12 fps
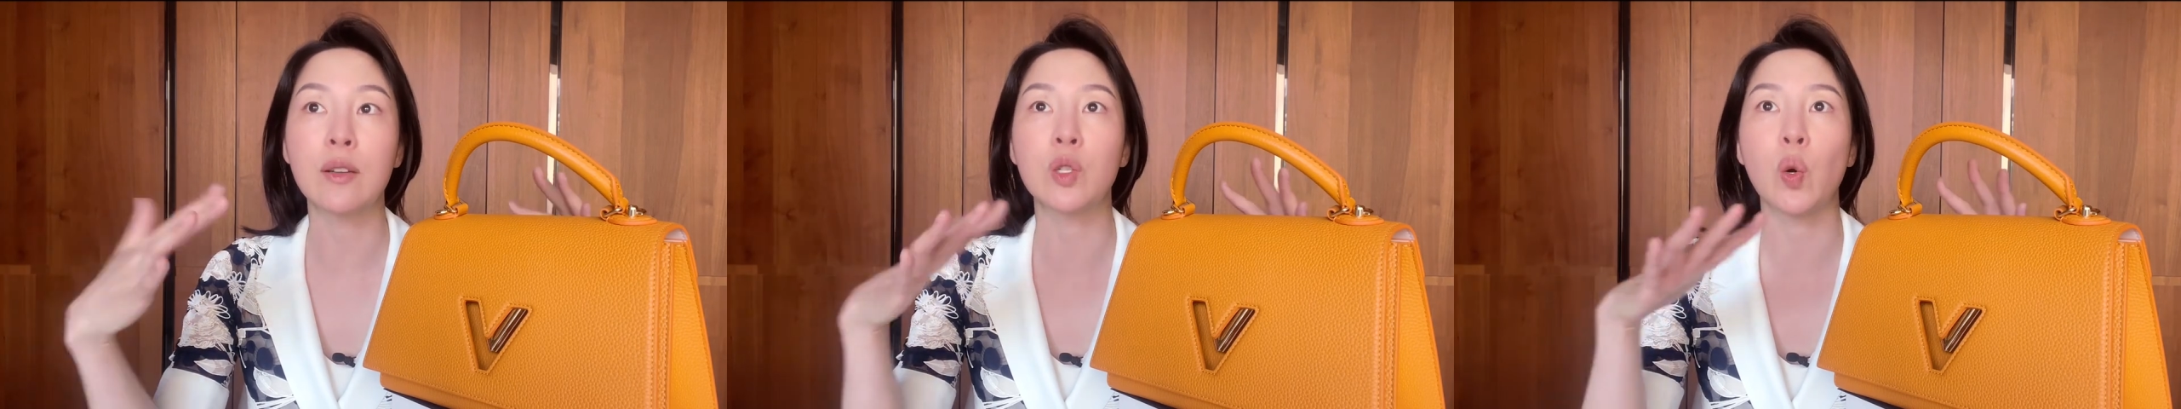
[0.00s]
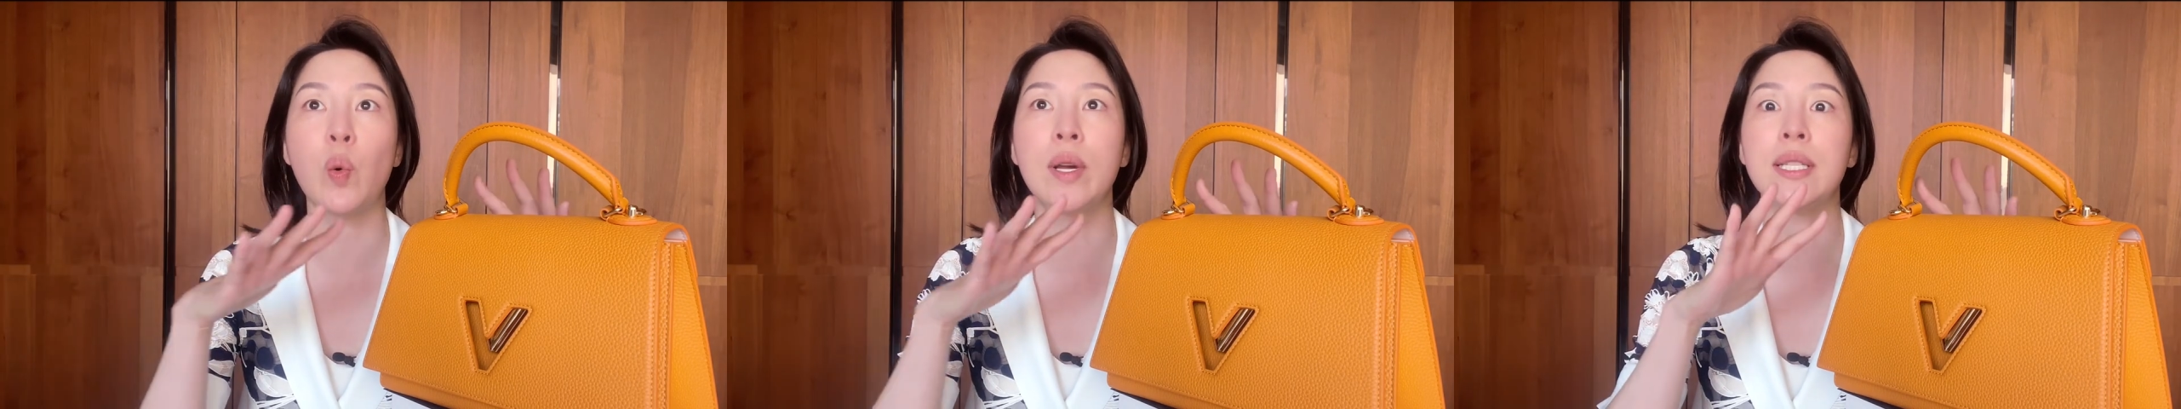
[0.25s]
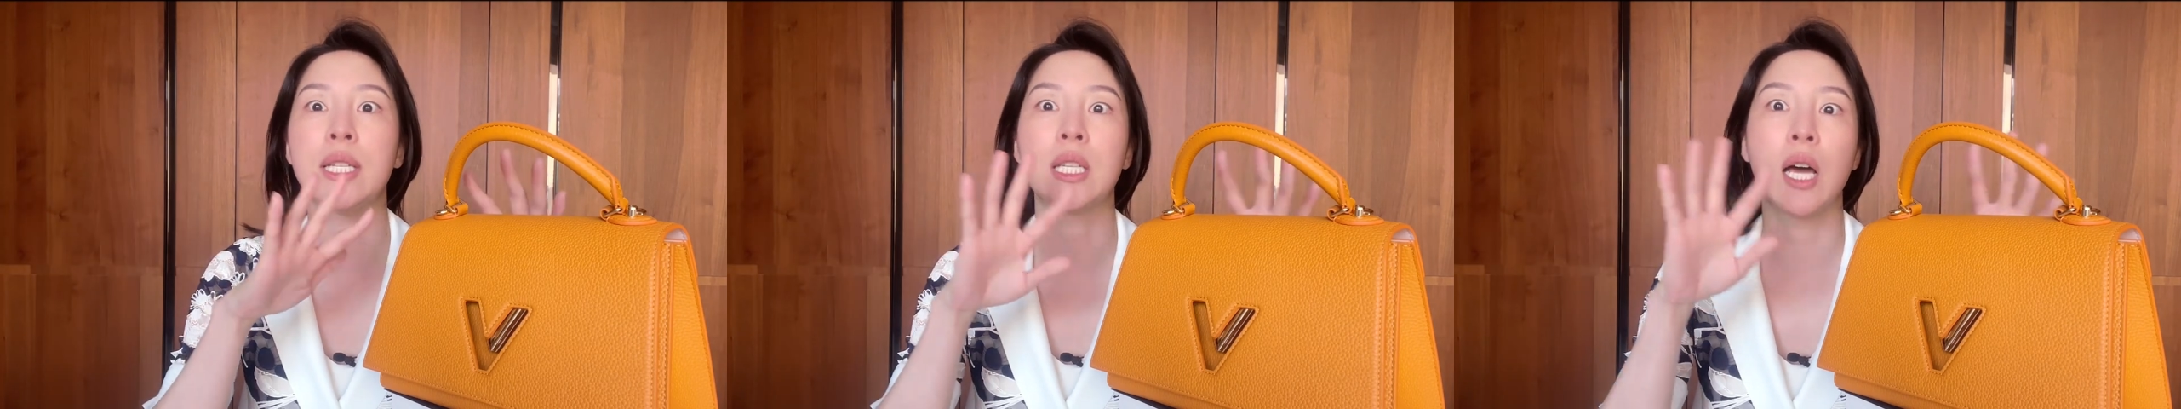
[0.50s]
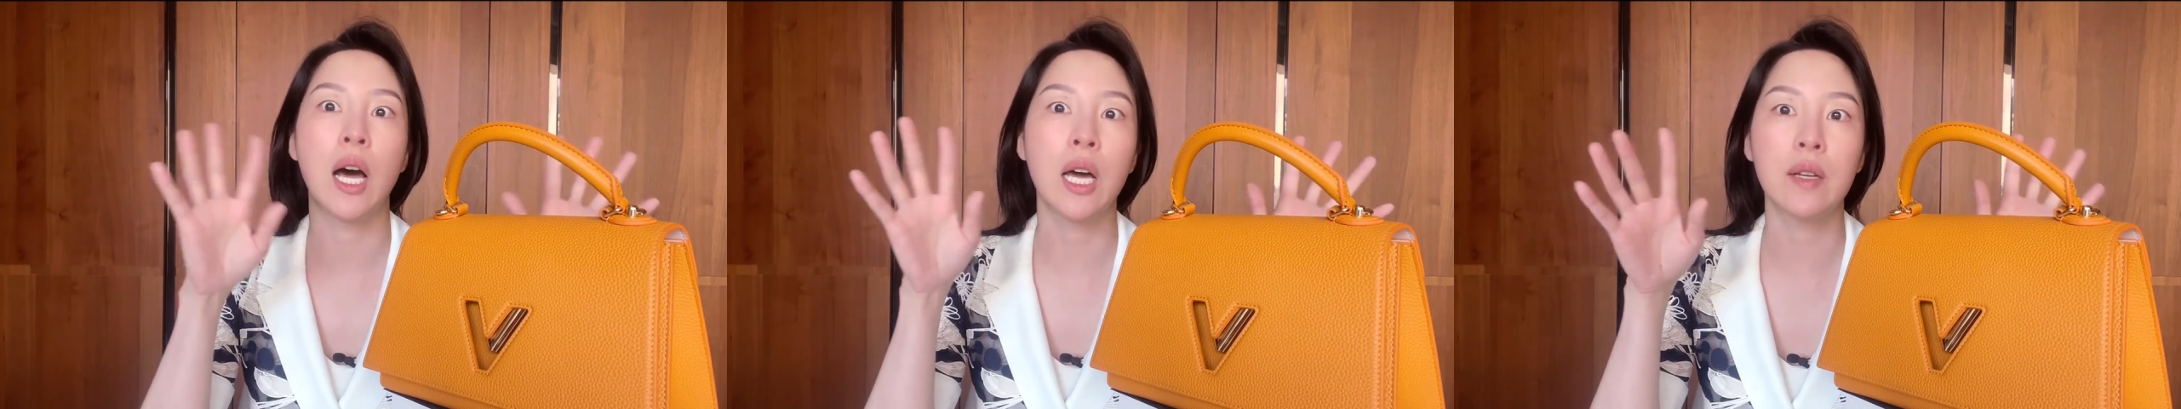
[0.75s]
there's always a
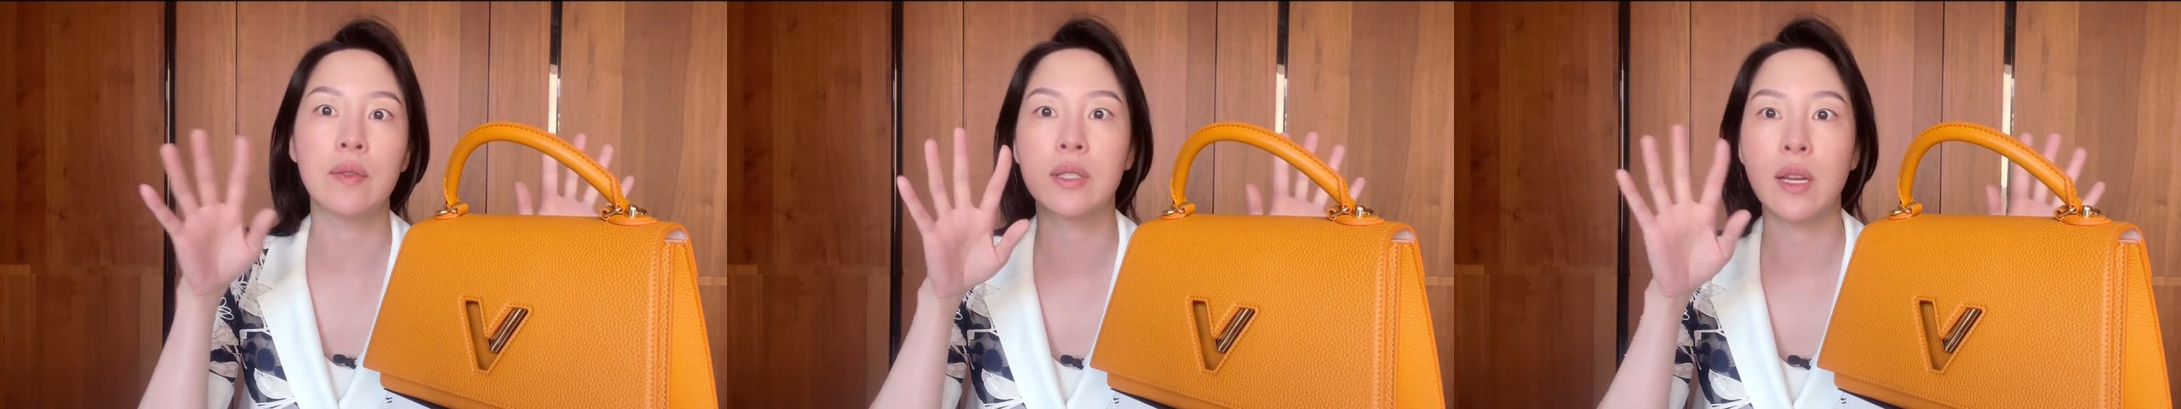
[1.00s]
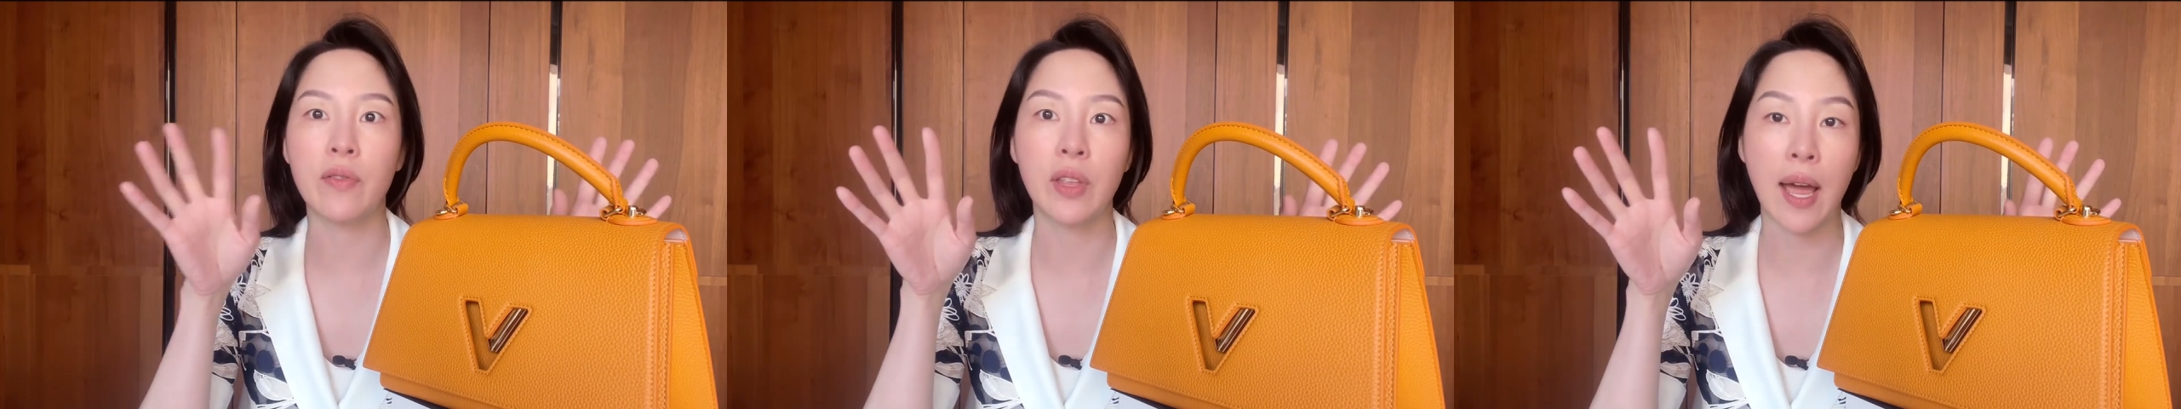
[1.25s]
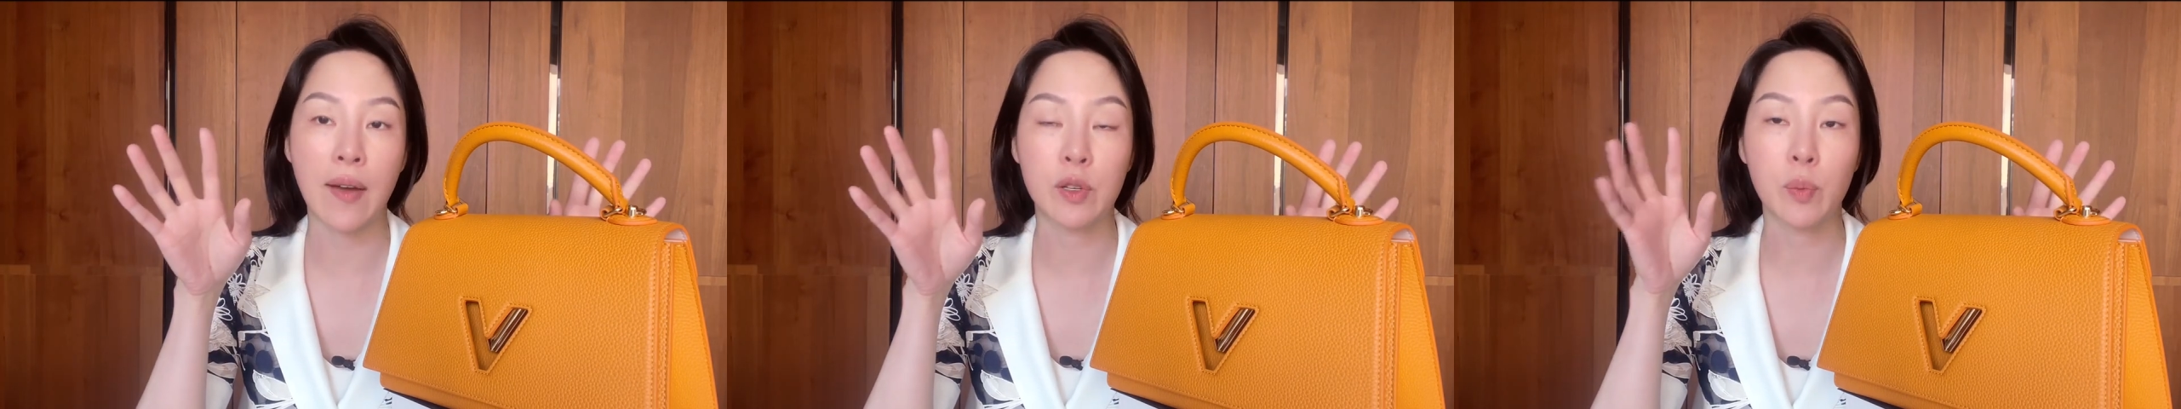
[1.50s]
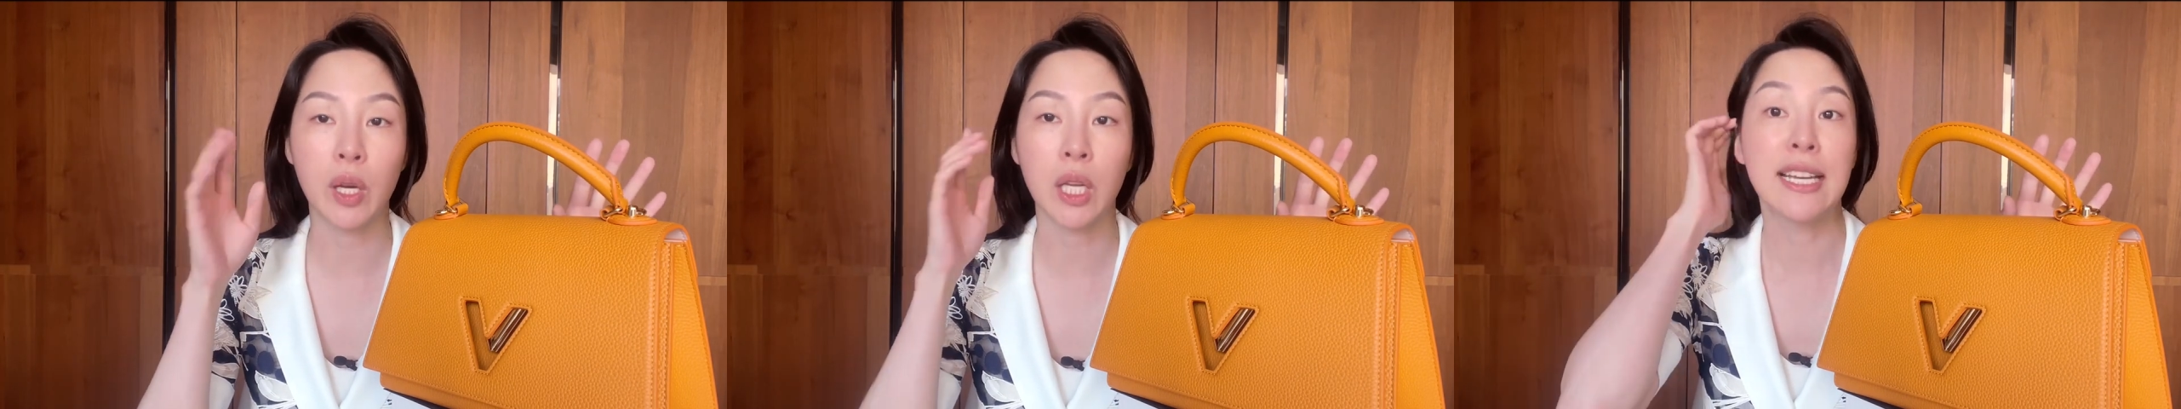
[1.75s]
ton of stuff that I have
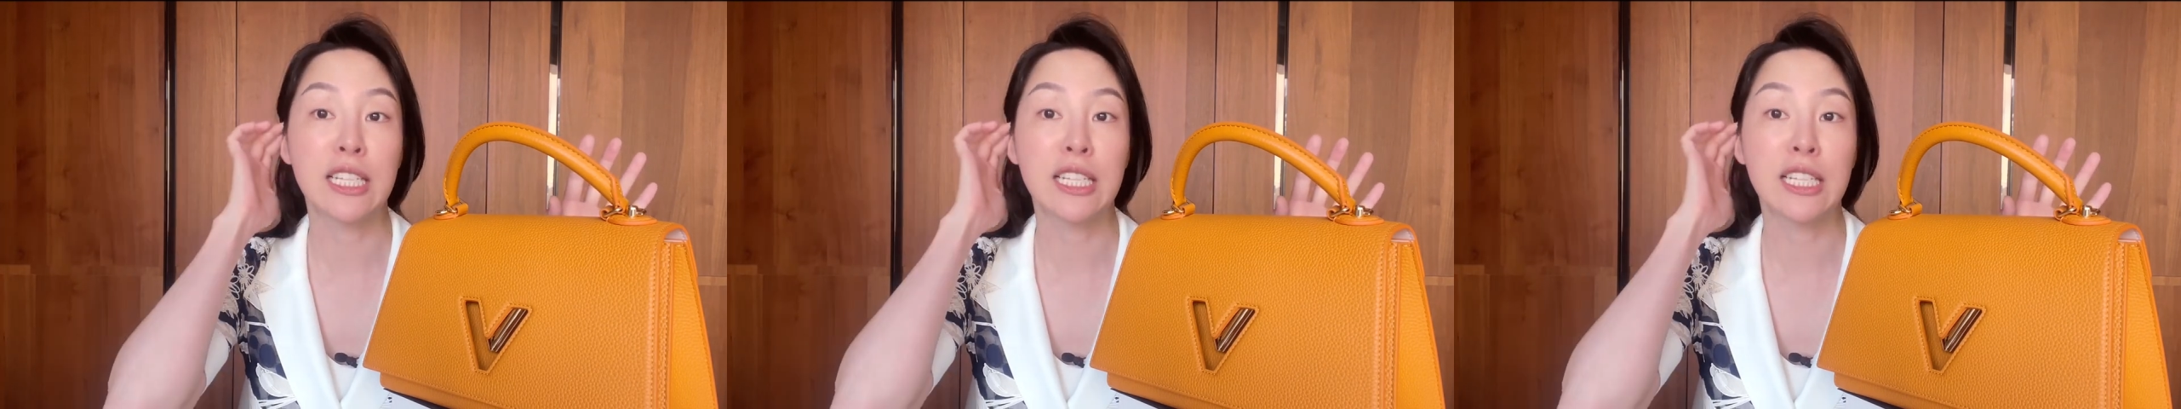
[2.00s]
to bring,